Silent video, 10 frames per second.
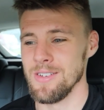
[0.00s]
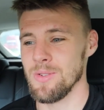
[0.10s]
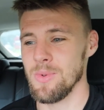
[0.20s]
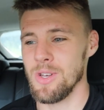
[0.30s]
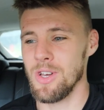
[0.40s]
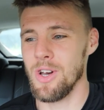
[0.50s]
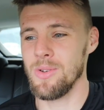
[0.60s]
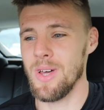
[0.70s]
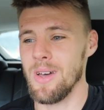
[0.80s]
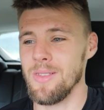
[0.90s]
So we're gonna
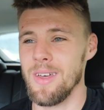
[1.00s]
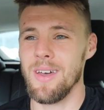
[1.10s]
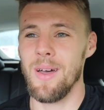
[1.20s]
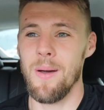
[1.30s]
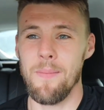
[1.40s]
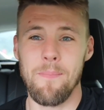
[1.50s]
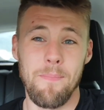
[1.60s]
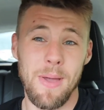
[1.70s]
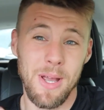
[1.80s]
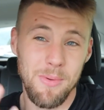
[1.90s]
go down there,
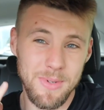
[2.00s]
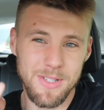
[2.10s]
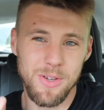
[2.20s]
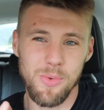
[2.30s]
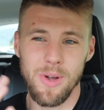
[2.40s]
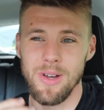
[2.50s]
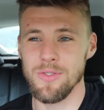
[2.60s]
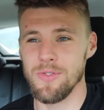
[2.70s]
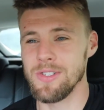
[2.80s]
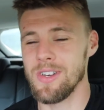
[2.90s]
pick up his new
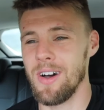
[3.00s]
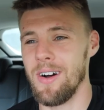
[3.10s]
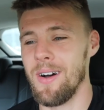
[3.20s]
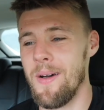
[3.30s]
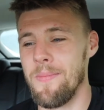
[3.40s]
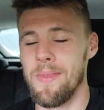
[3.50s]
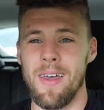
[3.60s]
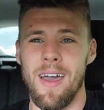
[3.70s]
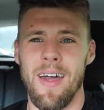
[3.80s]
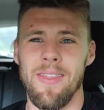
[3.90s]
wheels for his car,
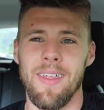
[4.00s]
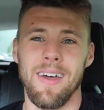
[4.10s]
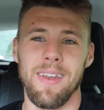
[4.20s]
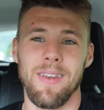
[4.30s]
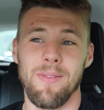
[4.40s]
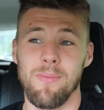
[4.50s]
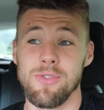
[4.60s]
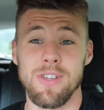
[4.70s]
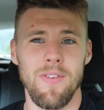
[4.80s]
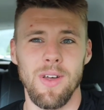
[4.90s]
and then
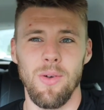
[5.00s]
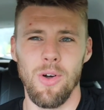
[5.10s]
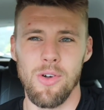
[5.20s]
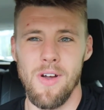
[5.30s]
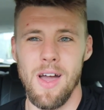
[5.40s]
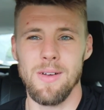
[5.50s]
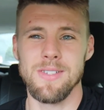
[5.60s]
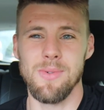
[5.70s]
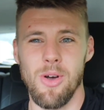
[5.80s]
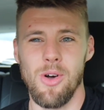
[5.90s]
just have a little look around,
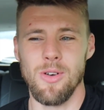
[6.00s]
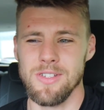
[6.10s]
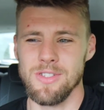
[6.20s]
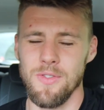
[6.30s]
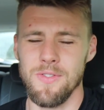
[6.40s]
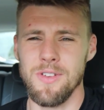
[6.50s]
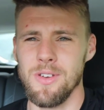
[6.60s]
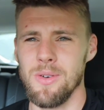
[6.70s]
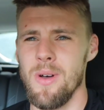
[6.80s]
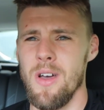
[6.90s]
see what kind of stuff they
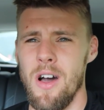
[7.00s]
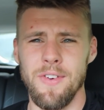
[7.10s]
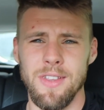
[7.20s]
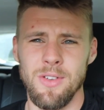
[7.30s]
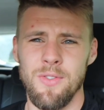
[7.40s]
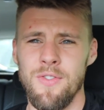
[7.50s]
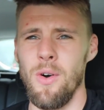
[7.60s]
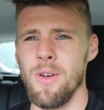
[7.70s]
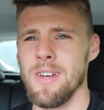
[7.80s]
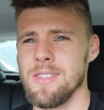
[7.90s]
do. I think they do
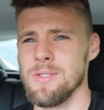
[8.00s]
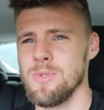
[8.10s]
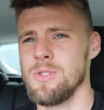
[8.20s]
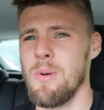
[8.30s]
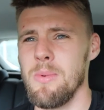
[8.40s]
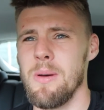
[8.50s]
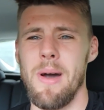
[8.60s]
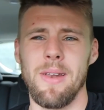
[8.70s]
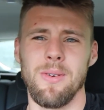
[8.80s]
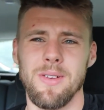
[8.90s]
finance, which is probably a
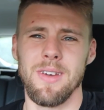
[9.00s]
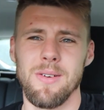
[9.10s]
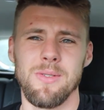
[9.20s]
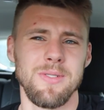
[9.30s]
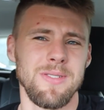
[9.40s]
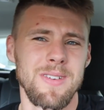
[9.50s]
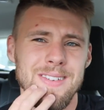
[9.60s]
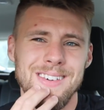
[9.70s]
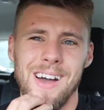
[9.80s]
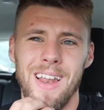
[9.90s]
bad idea because
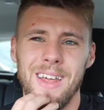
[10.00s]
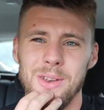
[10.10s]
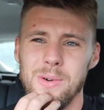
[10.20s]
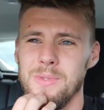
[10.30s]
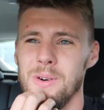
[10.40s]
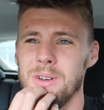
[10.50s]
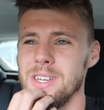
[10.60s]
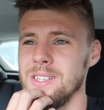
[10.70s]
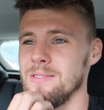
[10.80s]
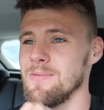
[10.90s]
I'll end up
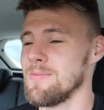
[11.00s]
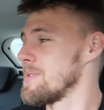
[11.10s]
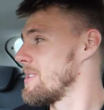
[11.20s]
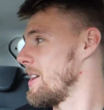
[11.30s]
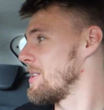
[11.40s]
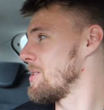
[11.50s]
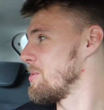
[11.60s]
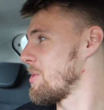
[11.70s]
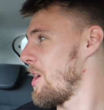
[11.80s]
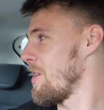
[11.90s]
fucking getting a
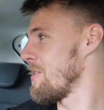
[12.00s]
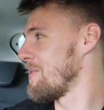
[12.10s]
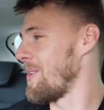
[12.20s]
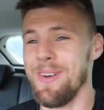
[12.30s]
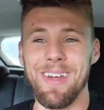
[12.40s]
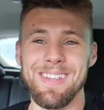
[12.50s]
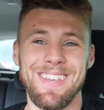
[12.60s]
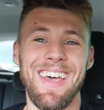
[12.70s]
new car on finance.